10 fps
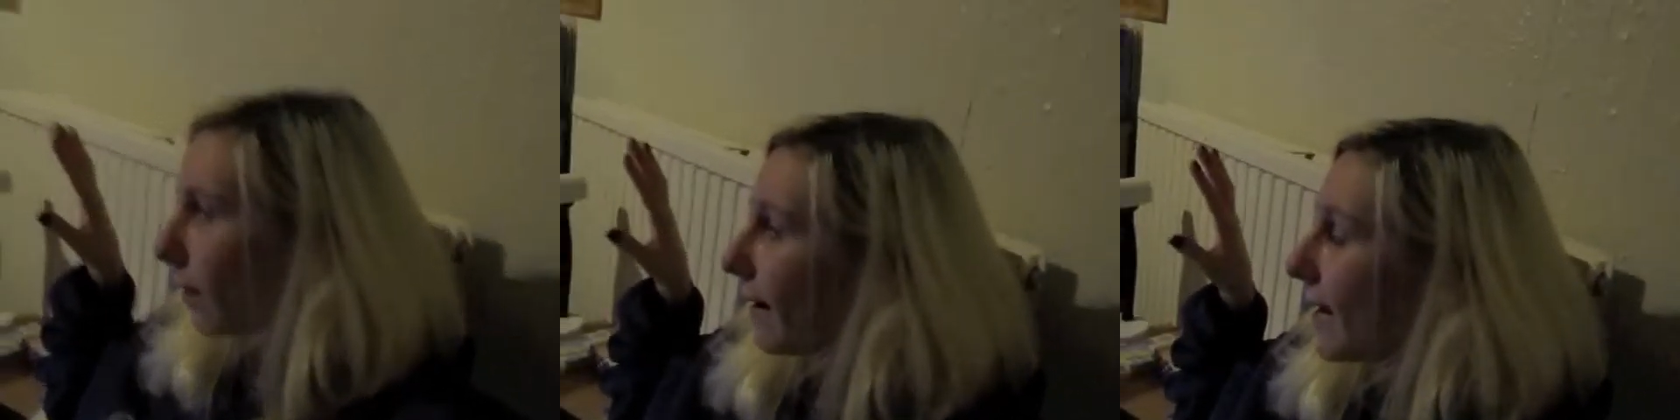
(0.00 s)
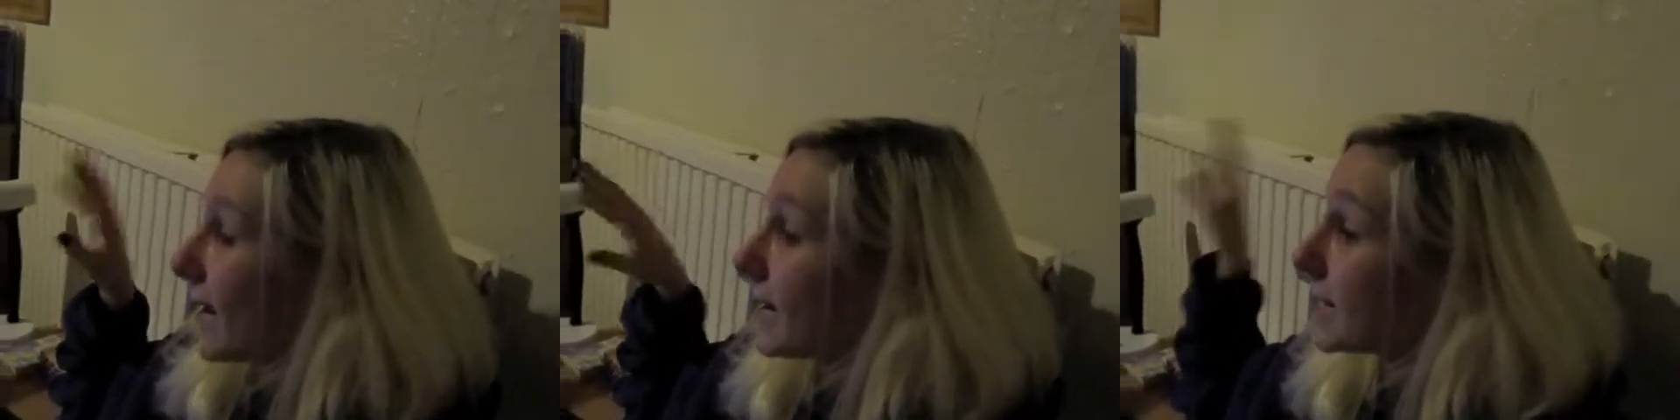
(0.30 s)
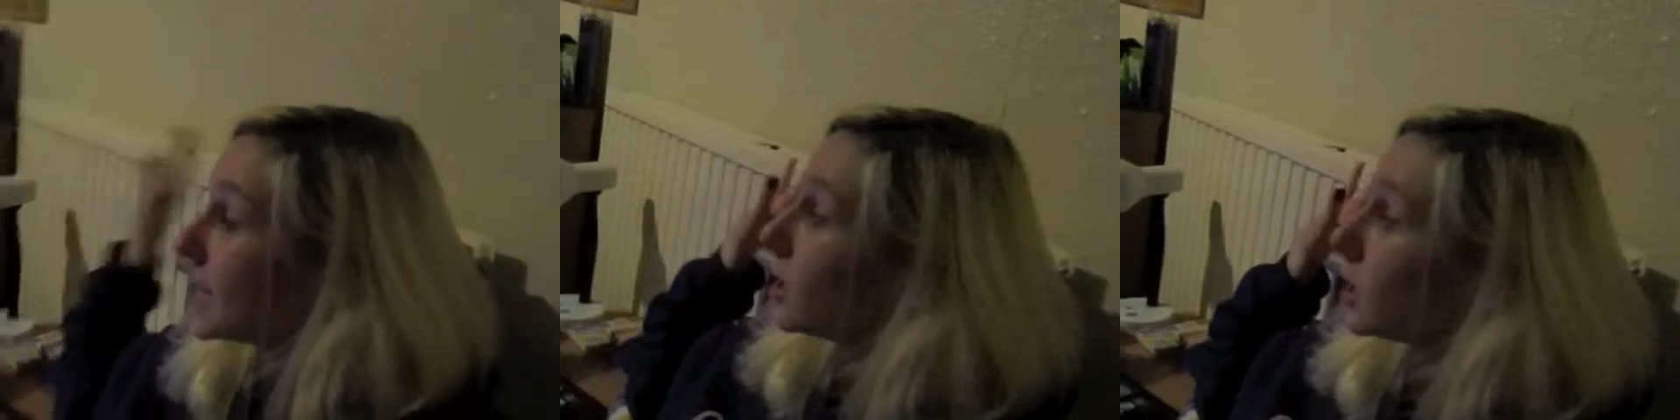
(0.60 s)
I ate
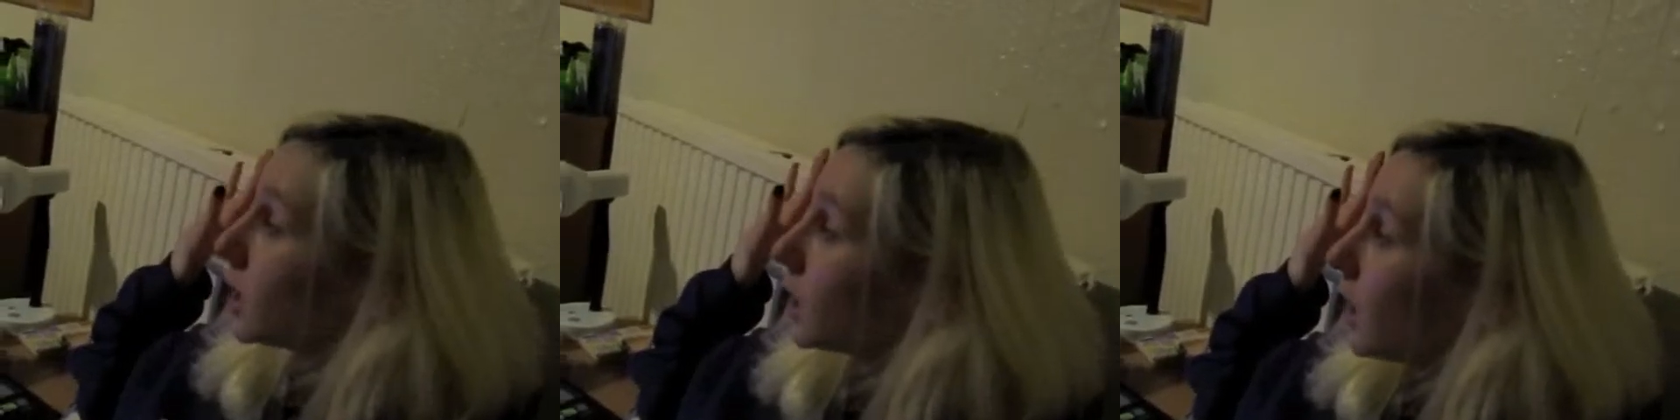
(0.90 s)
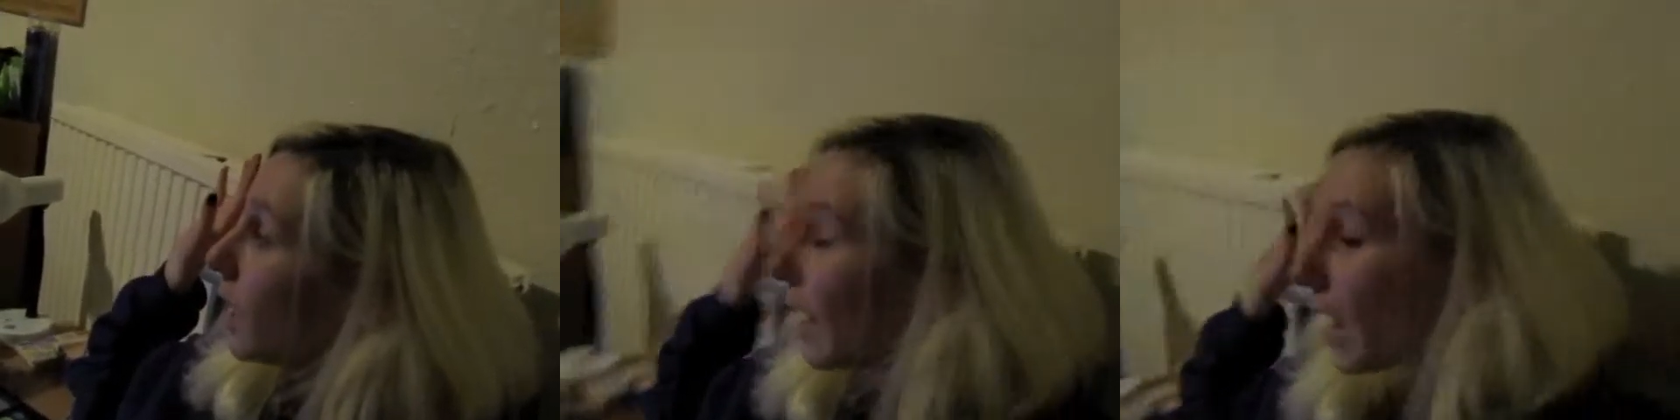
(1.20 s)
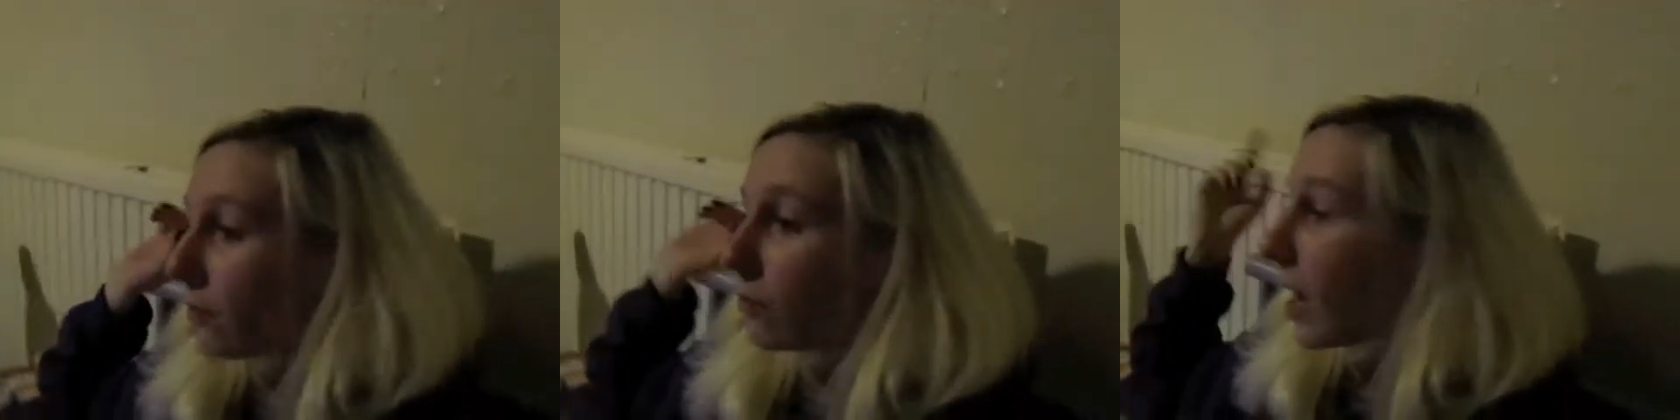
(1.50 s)
dinner,
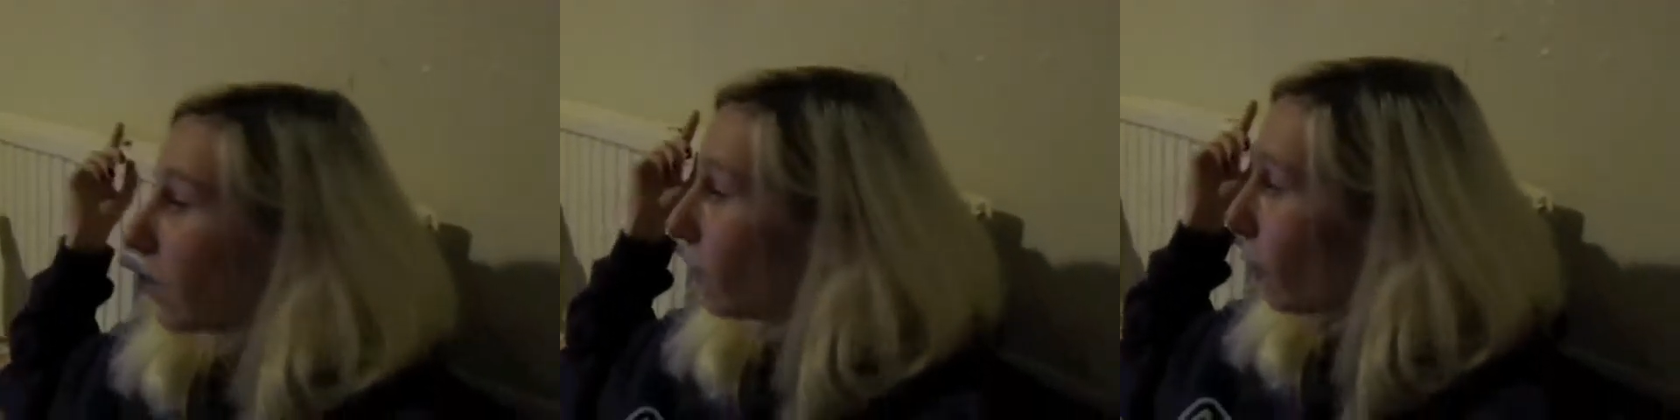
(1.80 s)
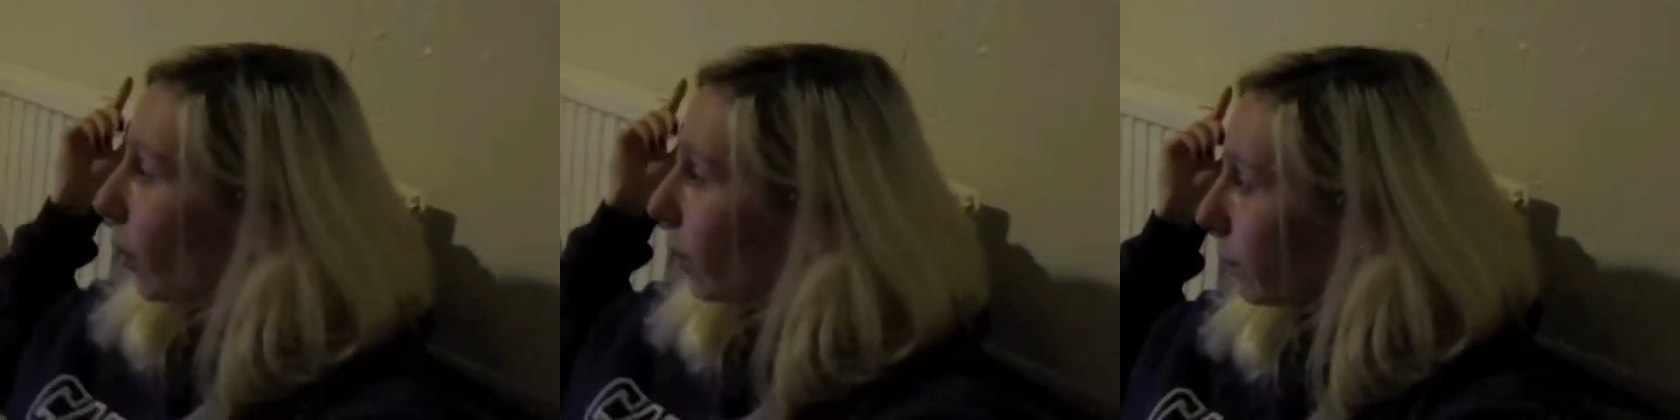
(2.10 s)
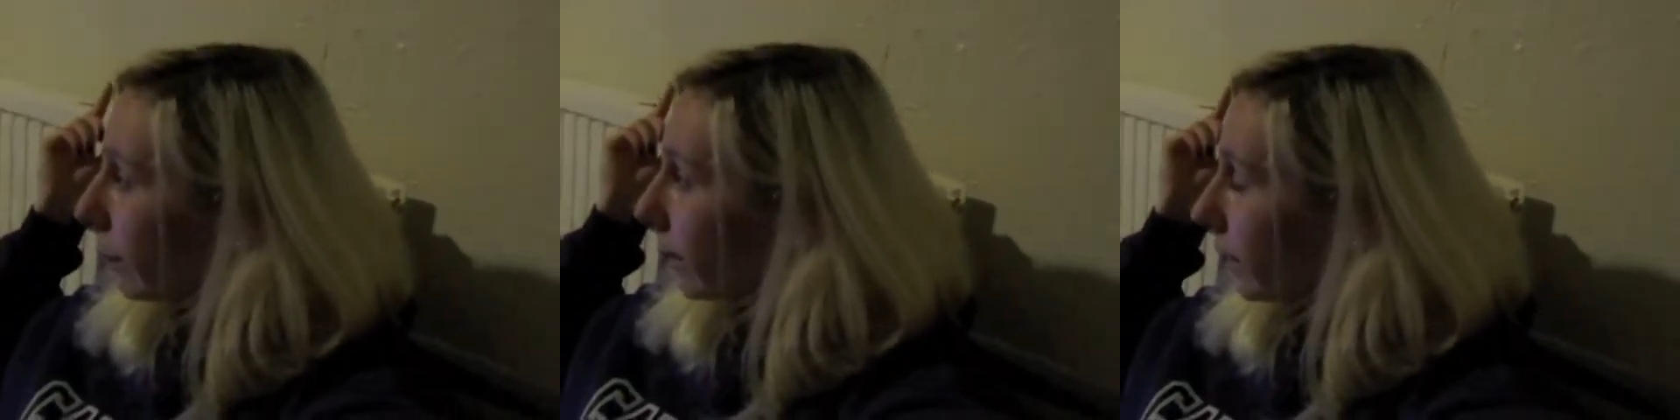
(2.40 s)
I read for a
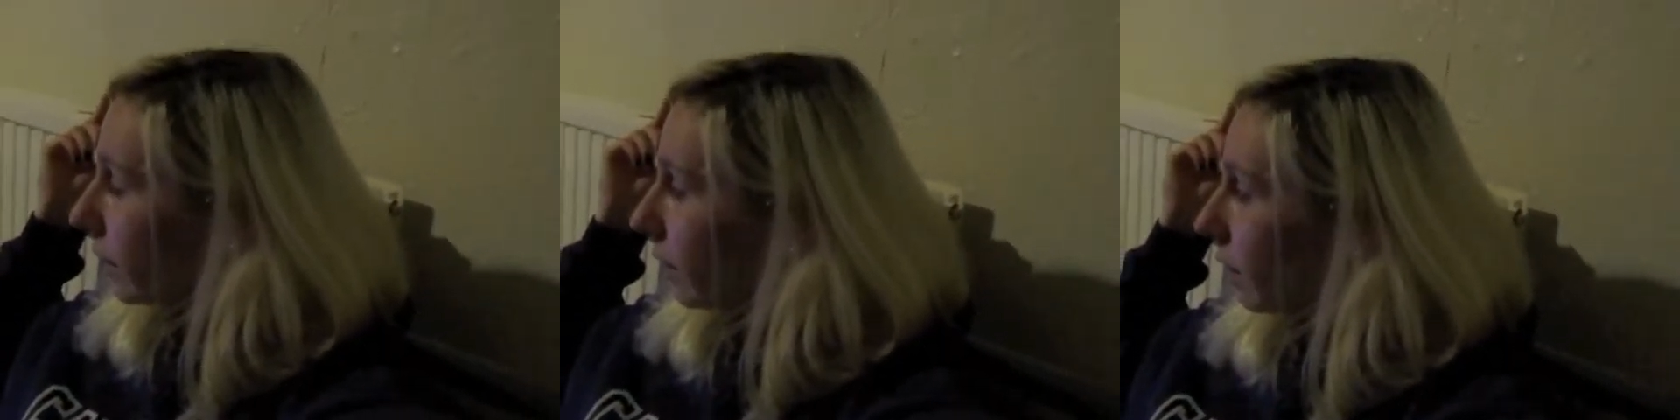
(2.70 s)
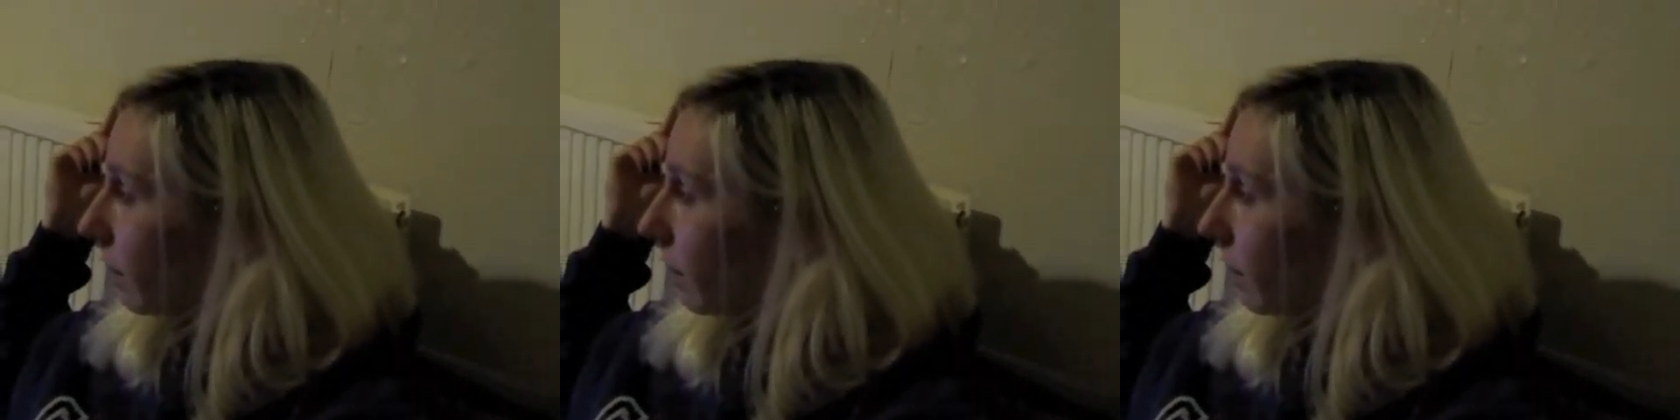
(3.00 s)
bit,